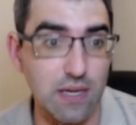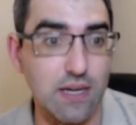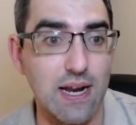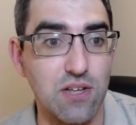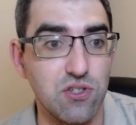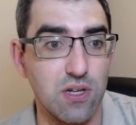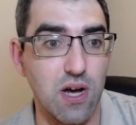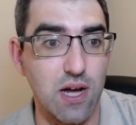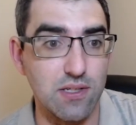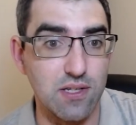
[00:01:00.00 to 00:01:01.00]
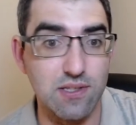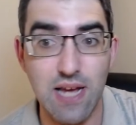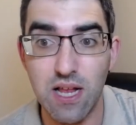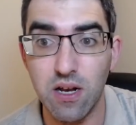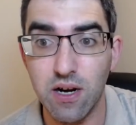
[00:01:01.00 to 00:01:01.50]
connection onto
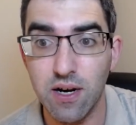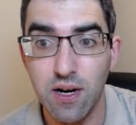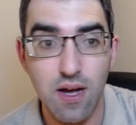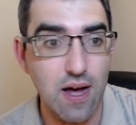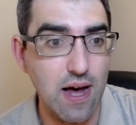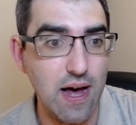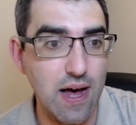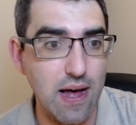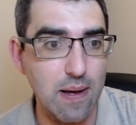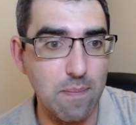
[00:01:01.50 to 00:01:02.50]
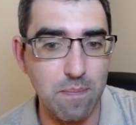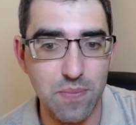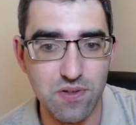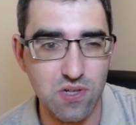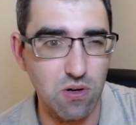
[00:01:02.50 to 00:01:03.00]
cellular. Um,
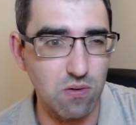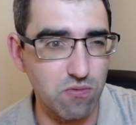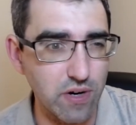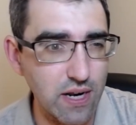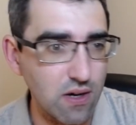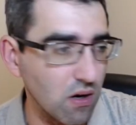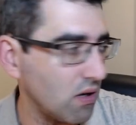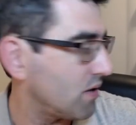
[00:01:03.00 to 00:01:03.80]
so really all the